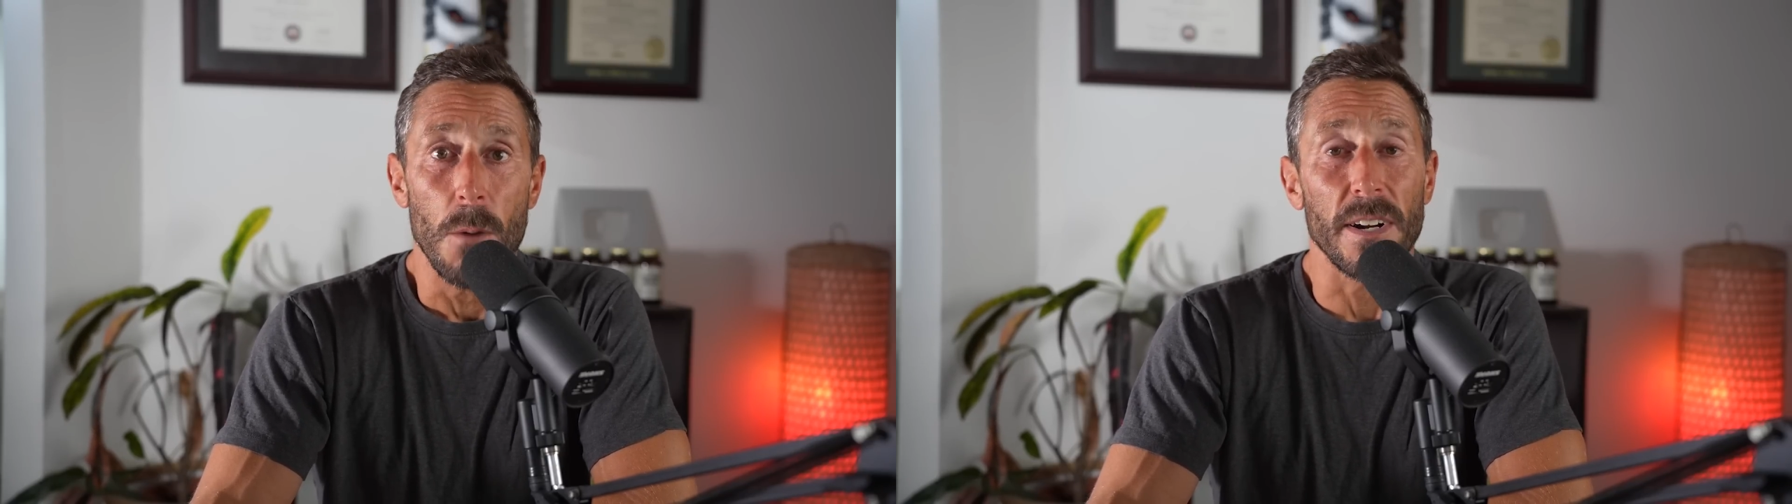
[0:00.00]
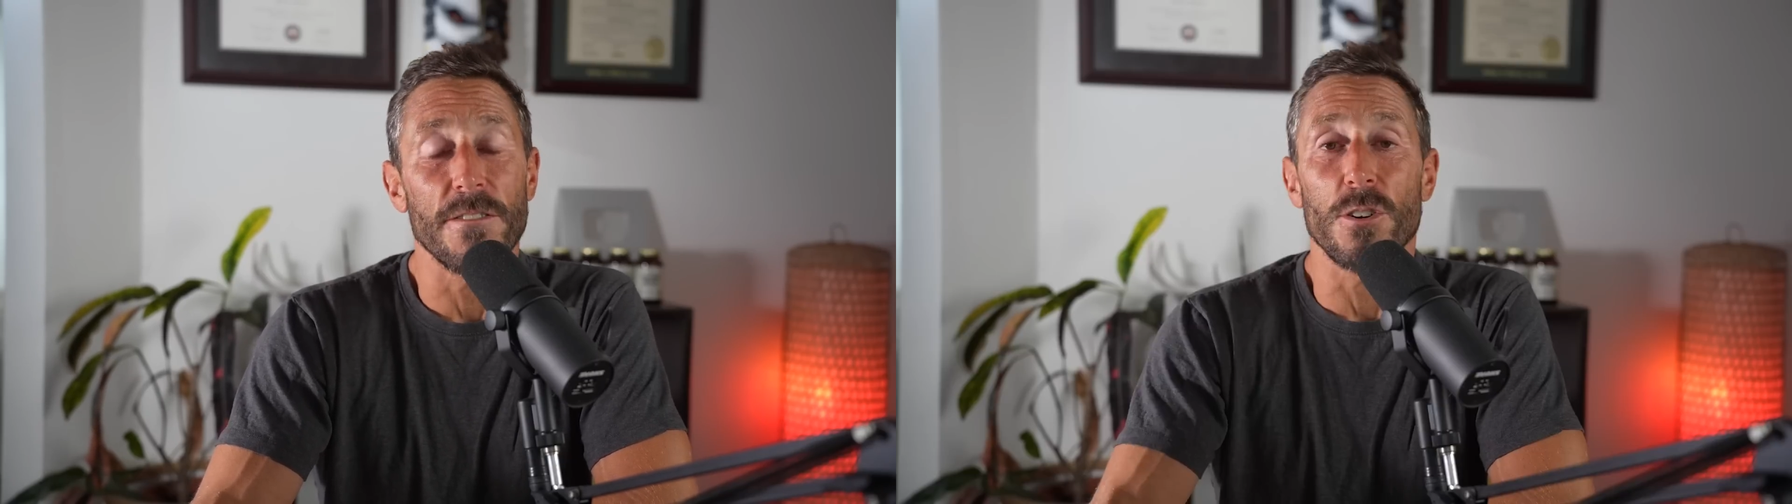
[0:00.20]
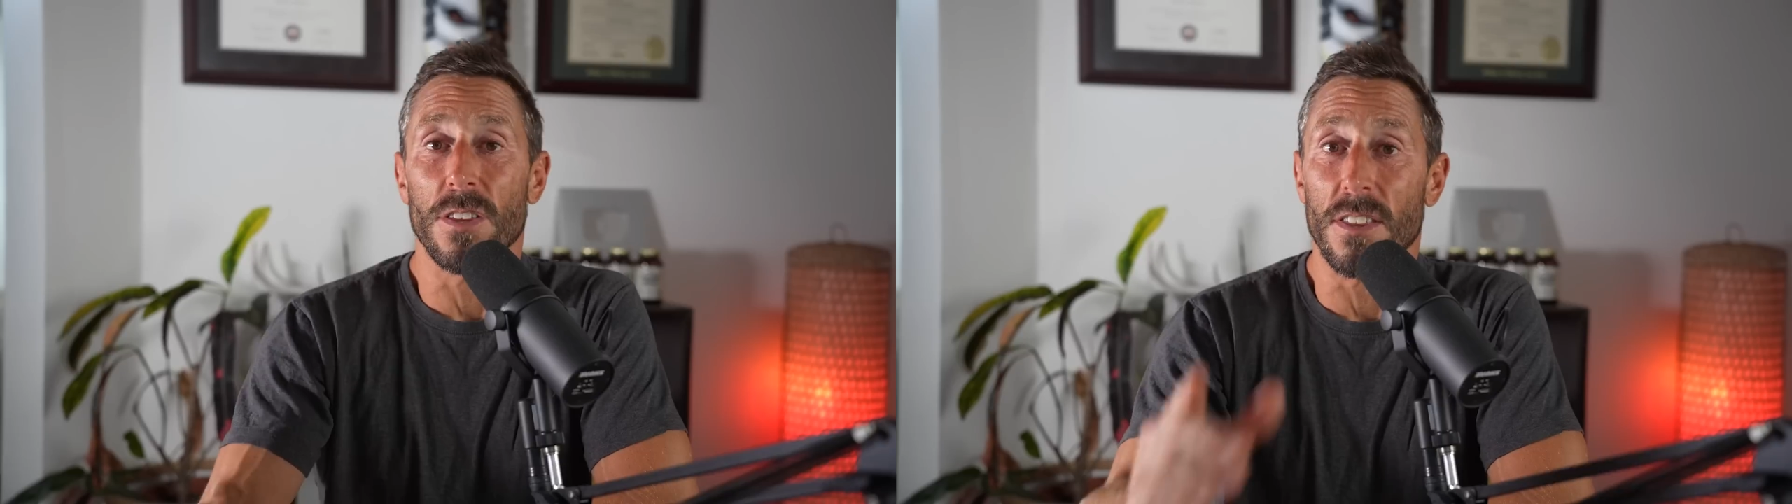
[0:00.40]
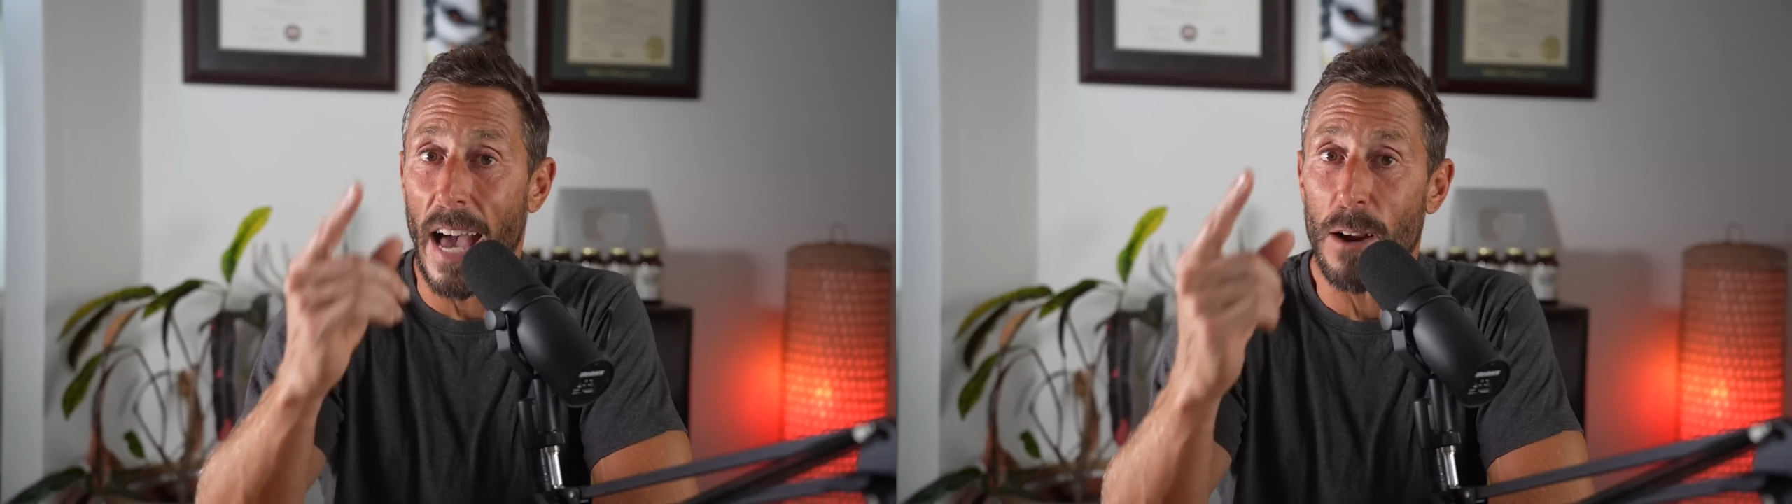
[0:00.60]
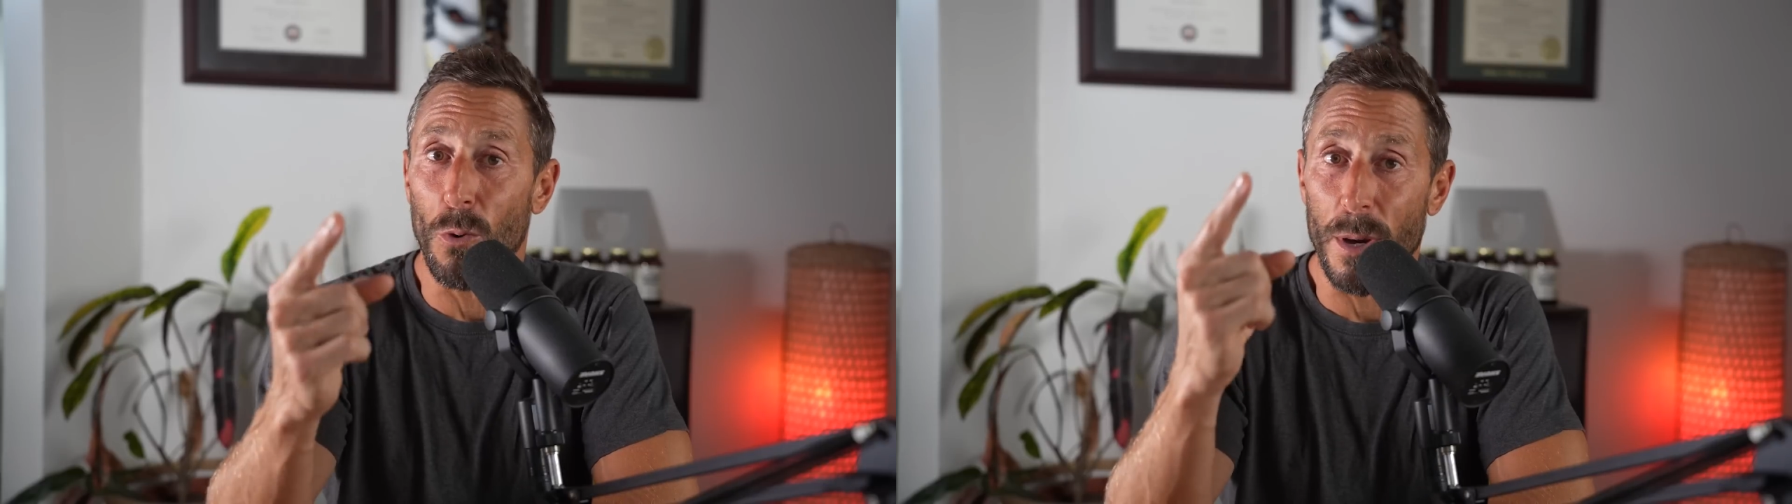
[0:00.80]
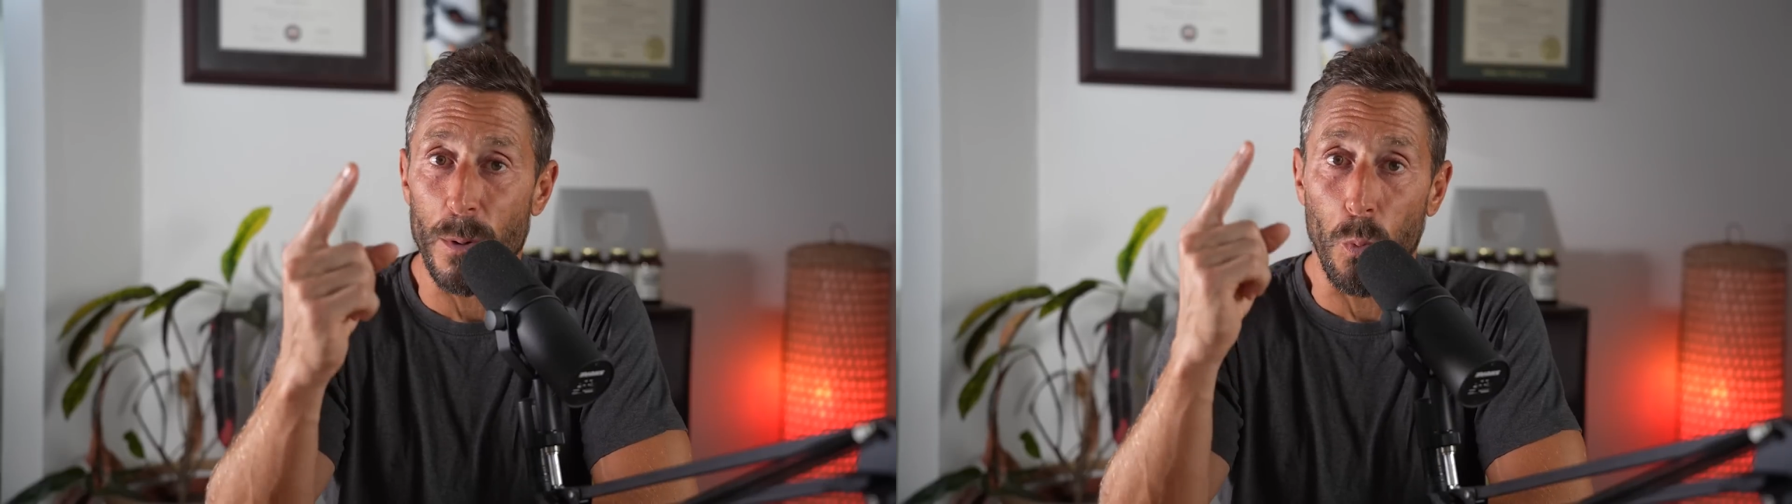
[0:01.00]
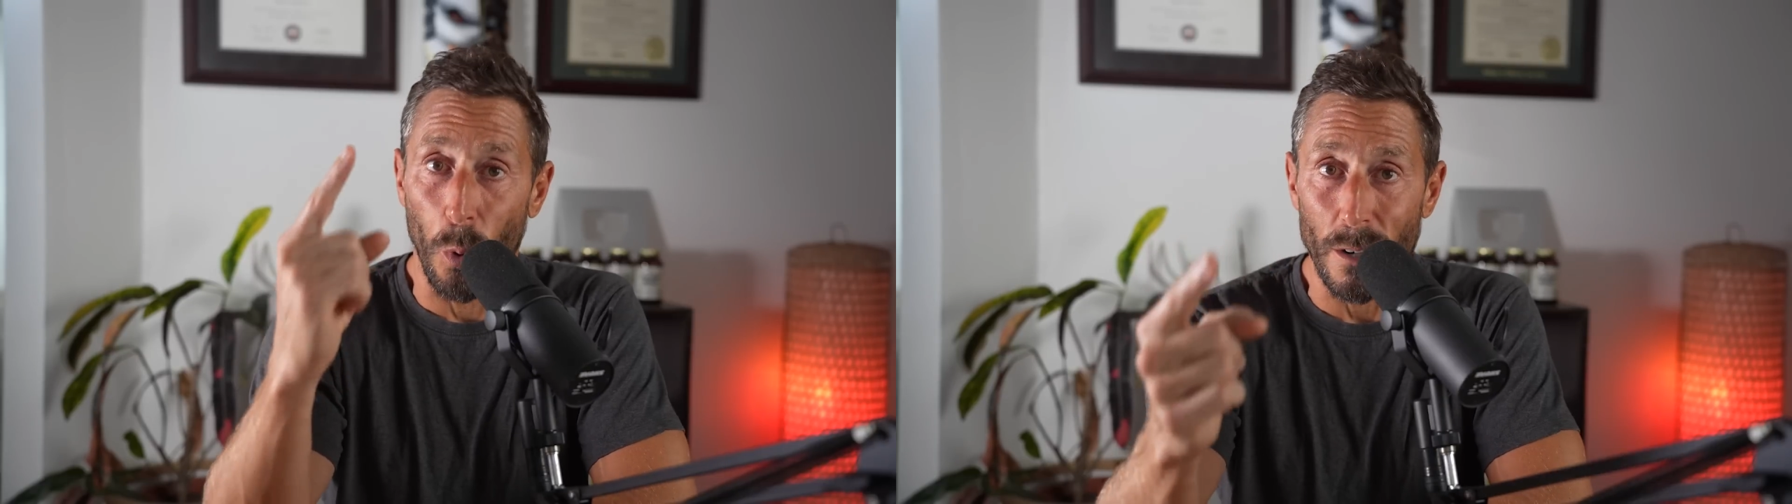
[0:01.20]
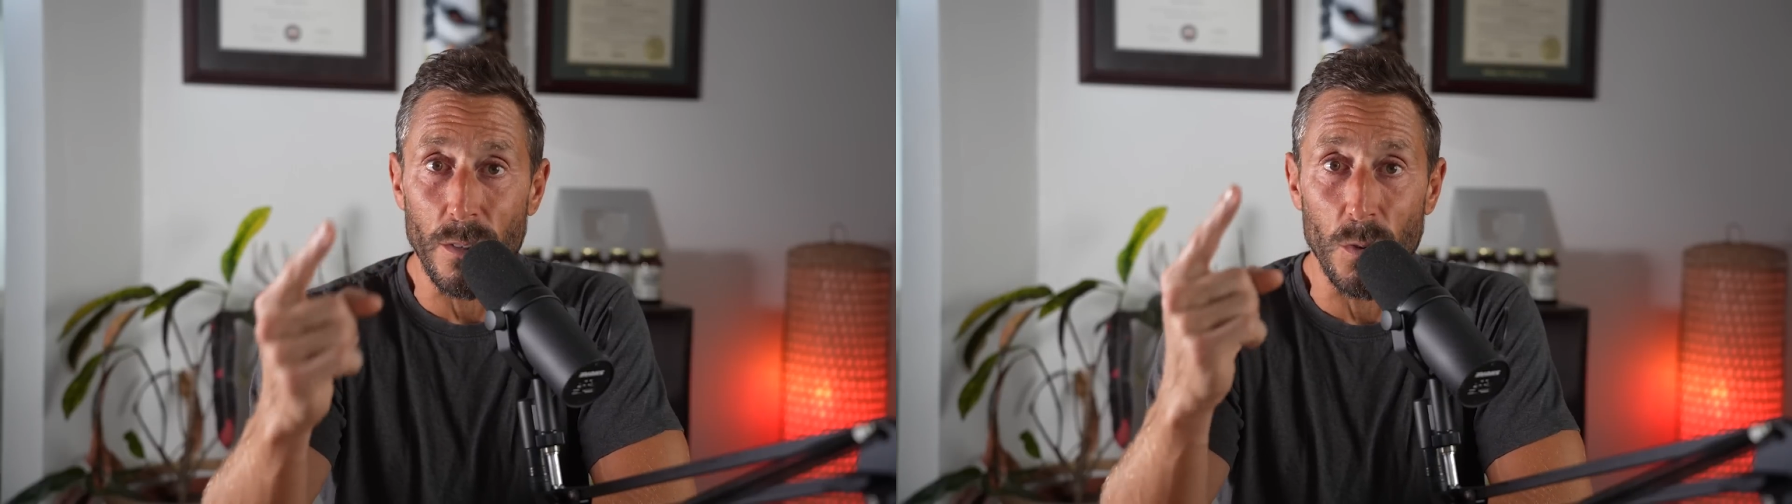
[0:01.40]
But if your thyroid
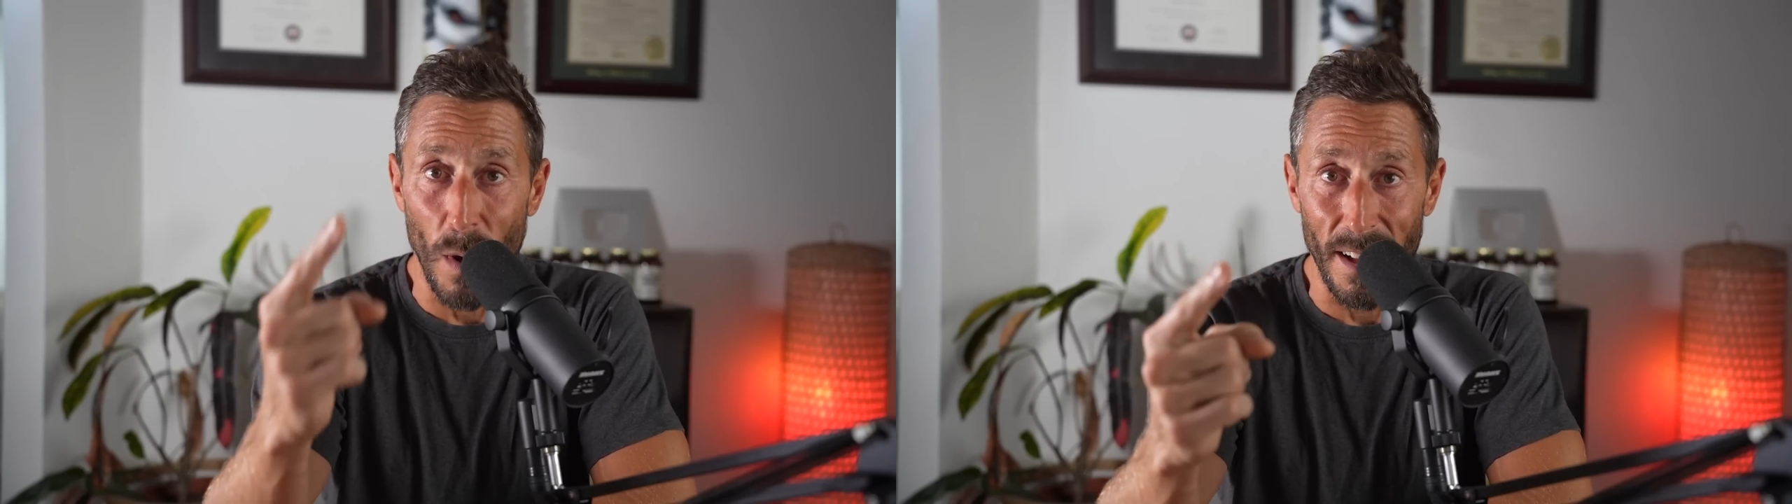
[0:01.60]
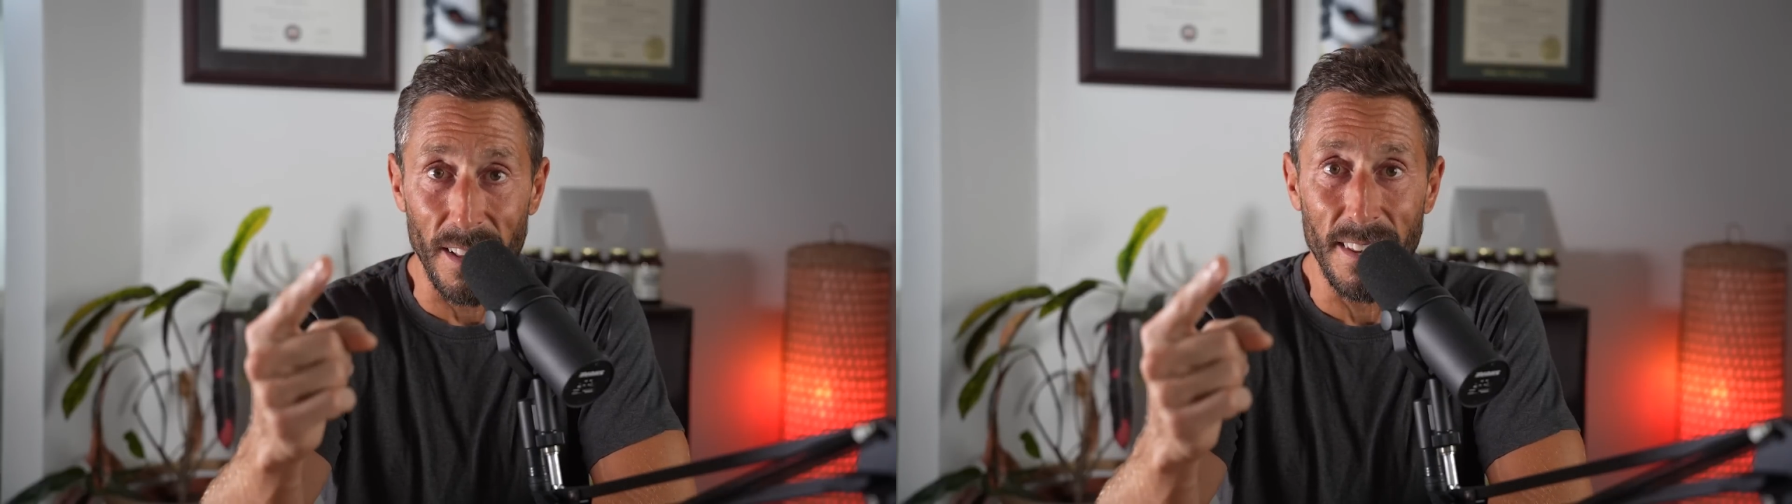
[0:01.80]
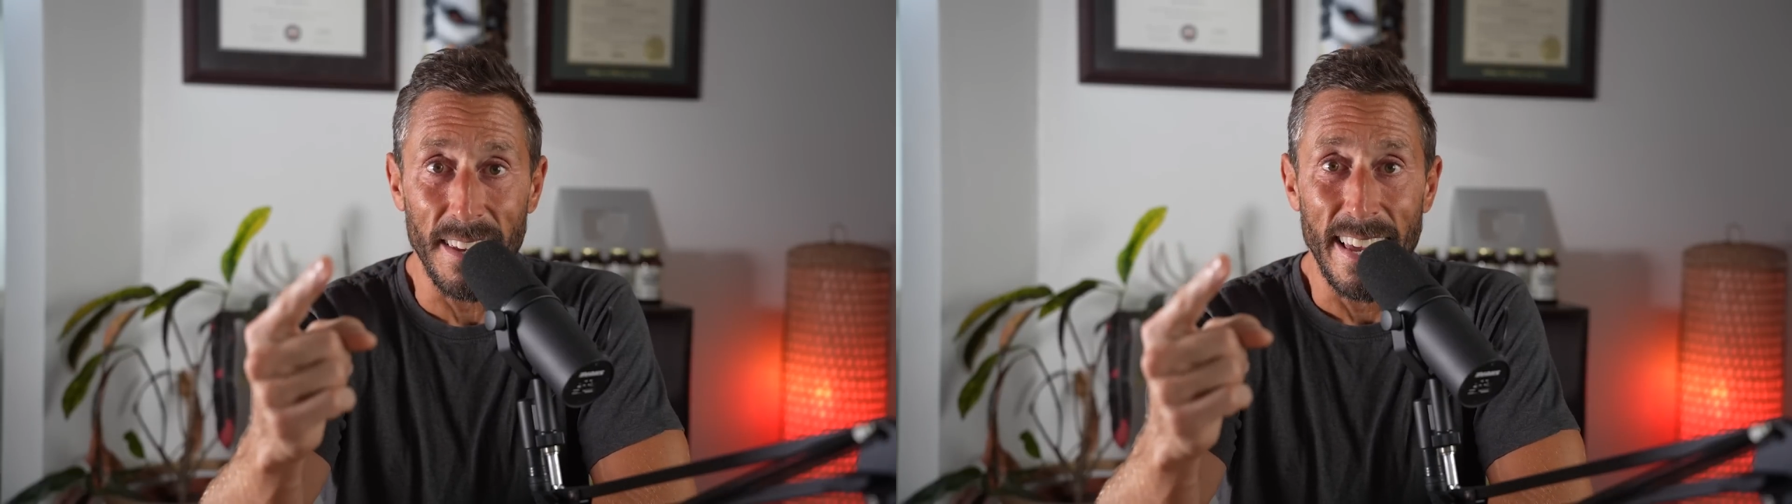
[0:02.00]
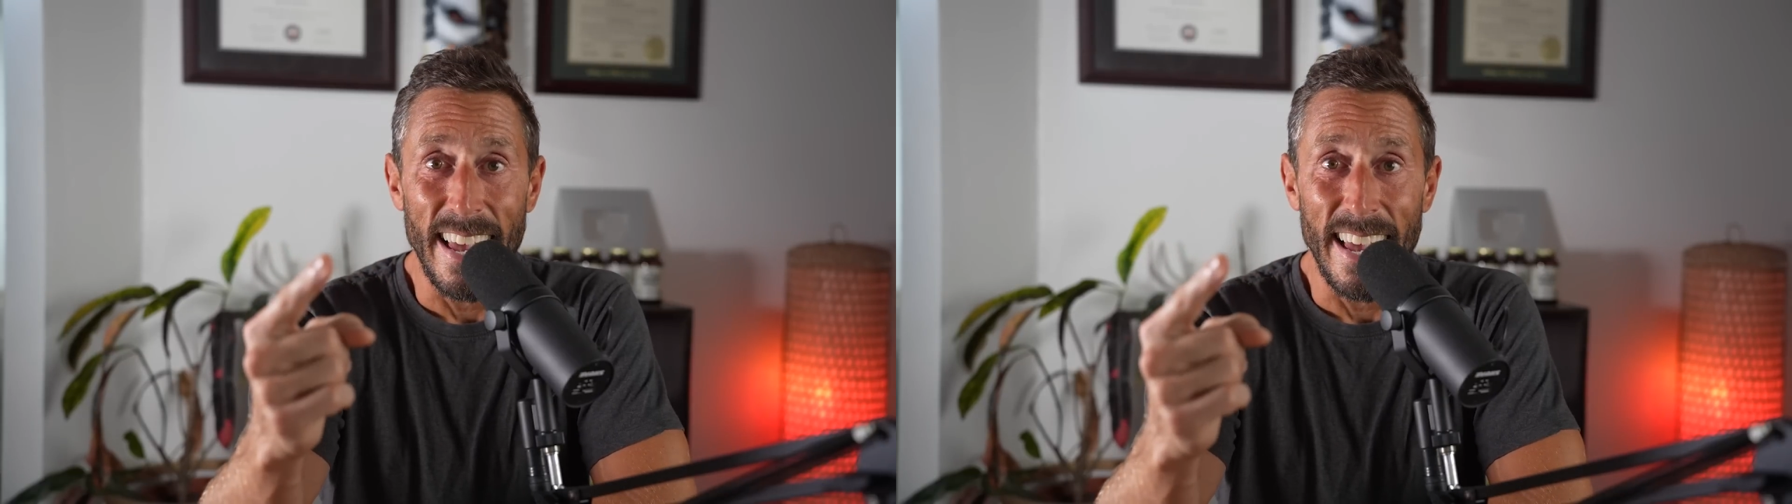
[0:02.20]
works well,